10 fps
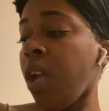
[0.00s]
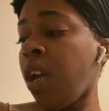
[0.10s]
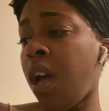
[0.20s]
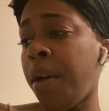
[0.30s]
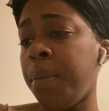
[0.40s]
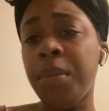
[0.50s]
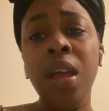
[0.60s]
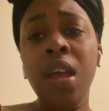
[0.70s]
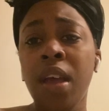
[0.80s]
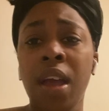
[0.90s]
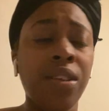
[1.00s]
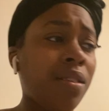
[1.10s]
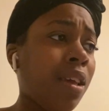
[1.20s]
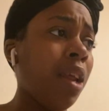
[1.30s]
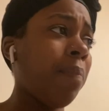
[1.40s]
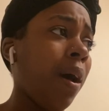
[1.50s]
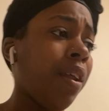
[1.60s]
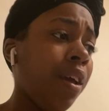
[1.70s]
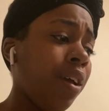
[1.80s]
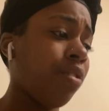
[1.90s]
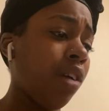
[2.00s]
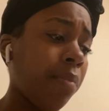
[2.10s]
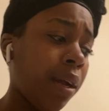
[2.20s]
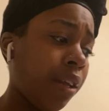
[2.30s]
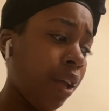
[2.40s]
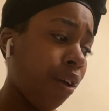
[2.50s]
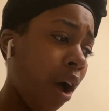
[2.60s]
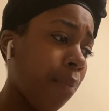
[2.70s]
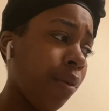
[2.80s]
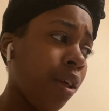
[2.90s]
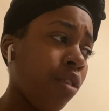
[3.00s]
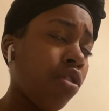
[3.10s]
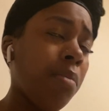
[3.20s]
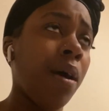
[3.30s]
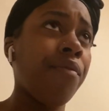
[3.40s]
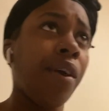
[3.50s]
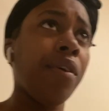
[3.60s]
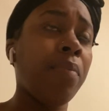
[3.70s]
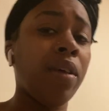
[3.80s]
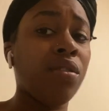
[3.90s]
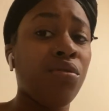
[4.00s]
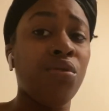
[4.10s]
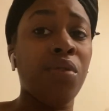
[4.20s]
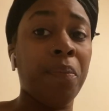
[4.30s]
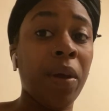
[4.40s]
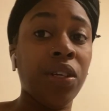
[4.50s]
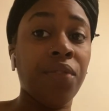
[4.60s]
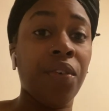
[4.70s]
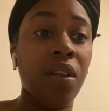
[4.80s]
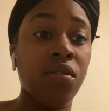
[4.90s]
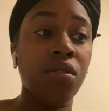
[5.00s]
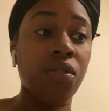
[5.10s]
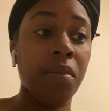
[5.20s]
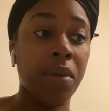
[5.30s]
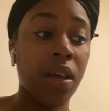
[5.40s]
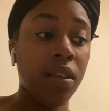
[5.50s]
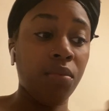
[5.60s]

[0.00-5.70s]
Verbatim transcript: Um, and just get up out of here and start my day, y'all. I'm really going to try my very best to do a picture for Instagram because I'm